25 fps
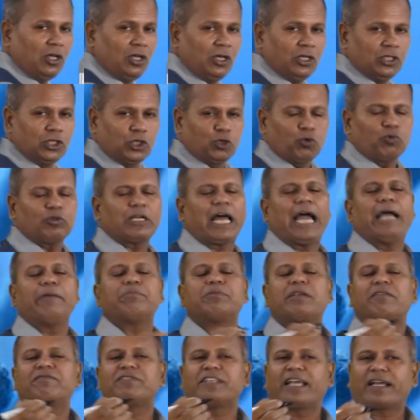Two types
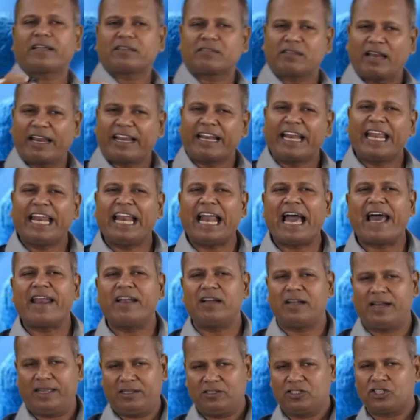of sex-linked
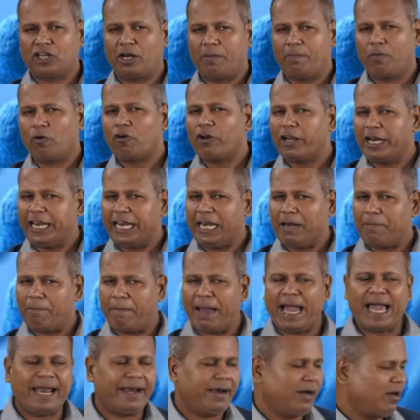inheritance reported in
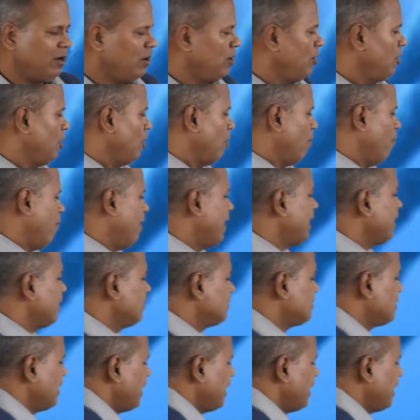man. One is